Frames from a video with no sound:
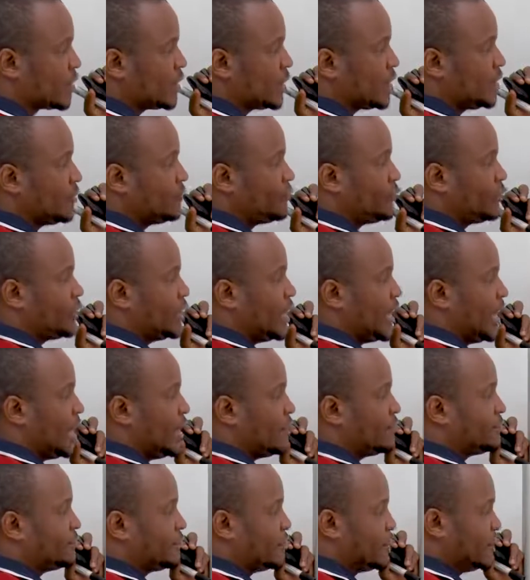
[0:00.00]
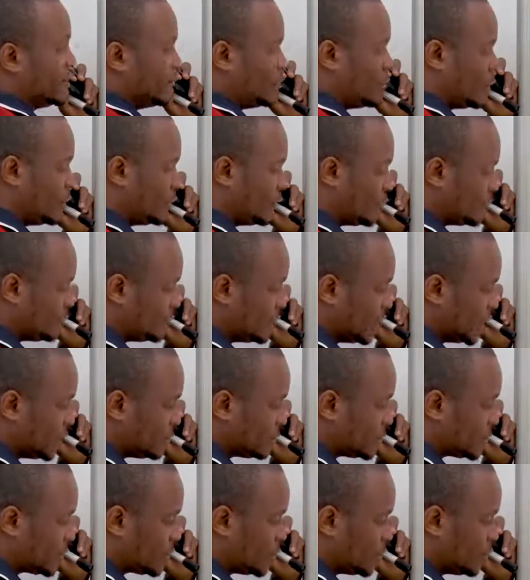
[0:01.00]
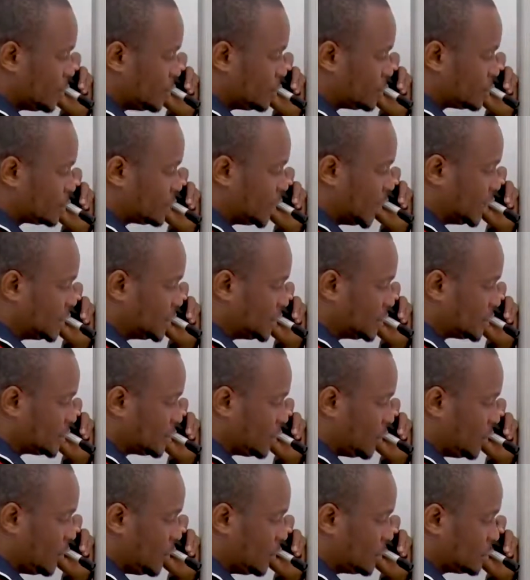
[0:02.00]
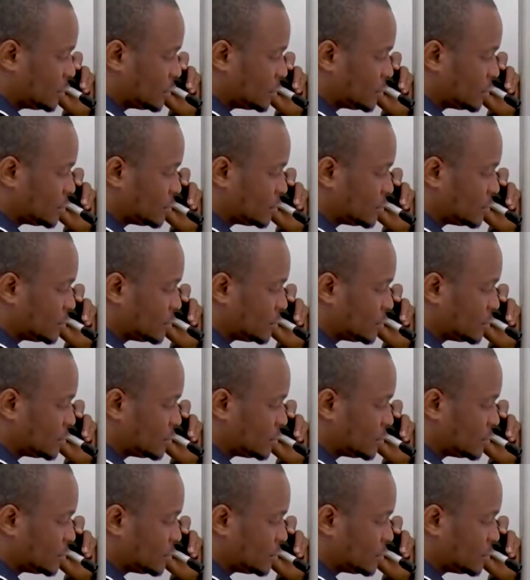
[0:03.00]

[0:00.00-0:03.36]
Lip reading: If we have one of them closed, that is on,